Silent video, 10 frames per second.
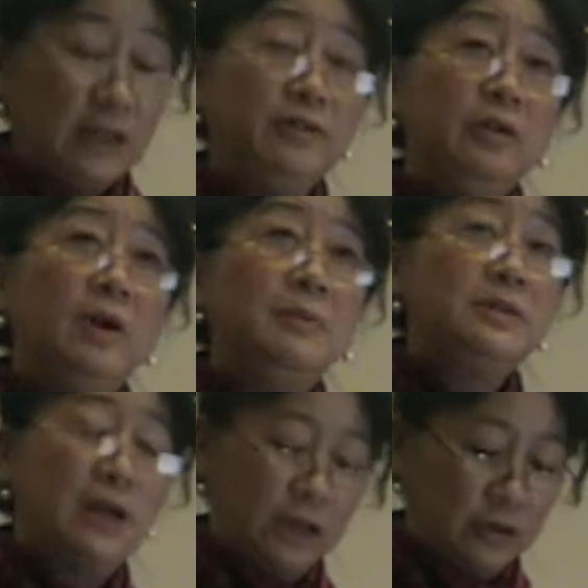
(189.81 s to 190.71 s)
DFE
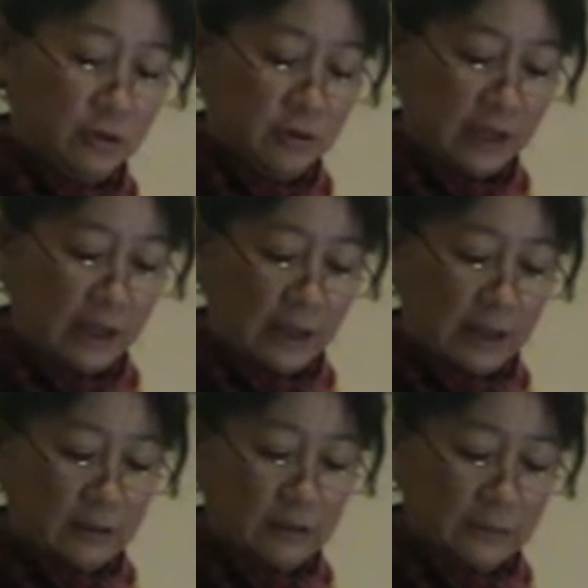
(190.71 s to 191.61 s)
website on
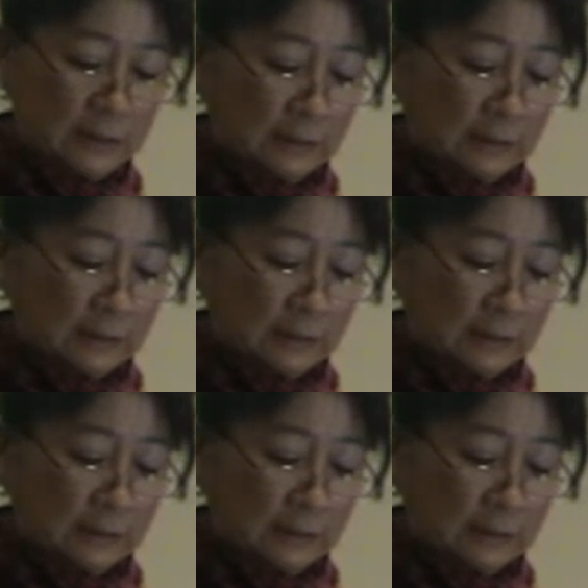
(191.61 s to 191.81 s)
EAL.